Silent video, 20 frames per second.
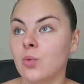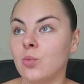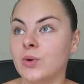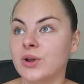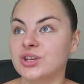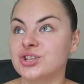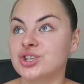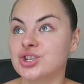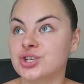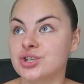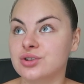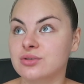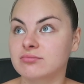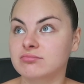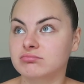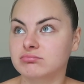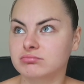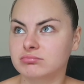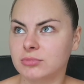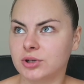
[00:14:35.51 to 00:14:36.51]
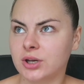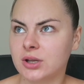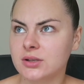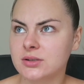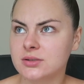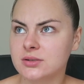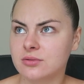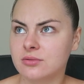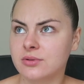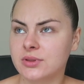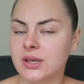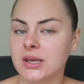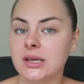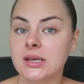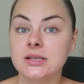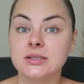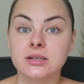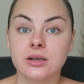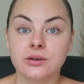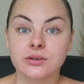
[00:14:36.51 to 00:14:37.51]
Which, when I saw
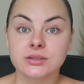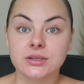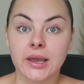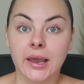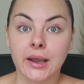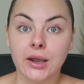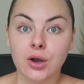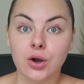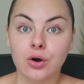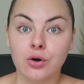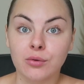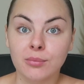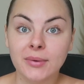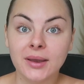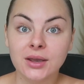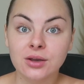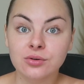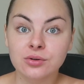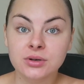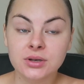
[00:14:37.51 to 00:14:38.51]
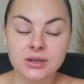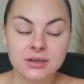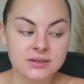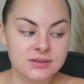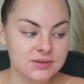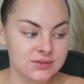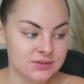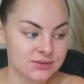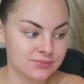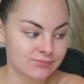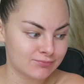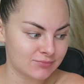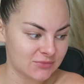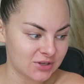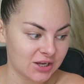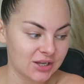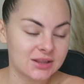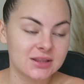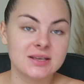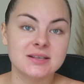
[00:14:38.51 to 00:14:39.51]
these, I was like, oh my goodness,
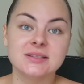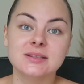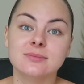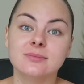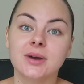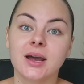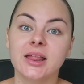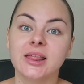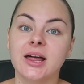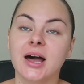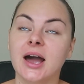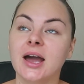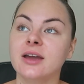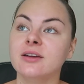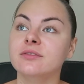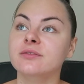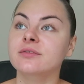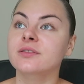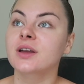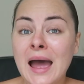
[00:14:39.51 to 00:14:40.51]
need these in my life.